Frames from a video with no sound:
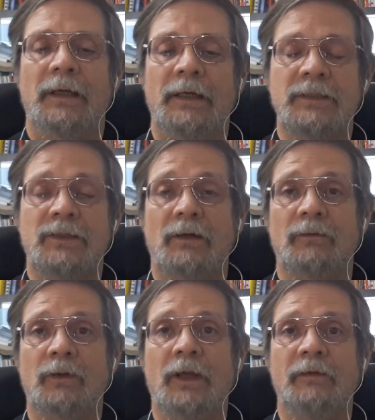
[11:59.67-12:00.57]
and start
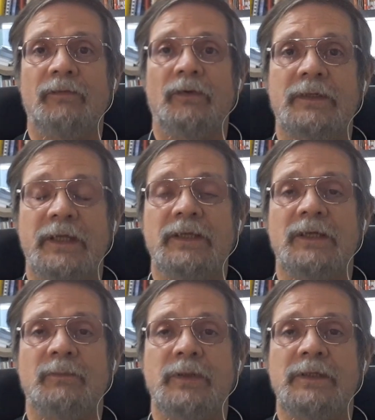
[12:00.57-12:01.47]
looking a
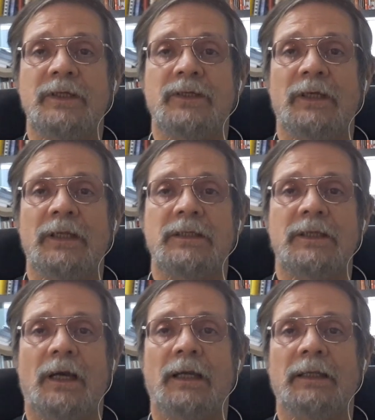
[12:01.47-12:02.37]
teaching position in
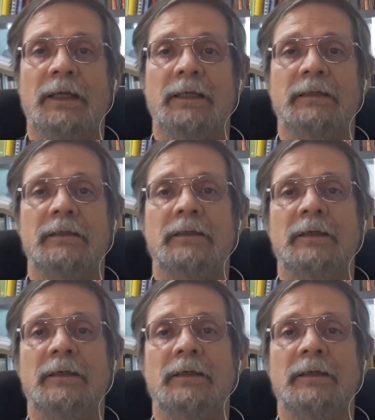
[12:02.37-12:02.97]
Thailand.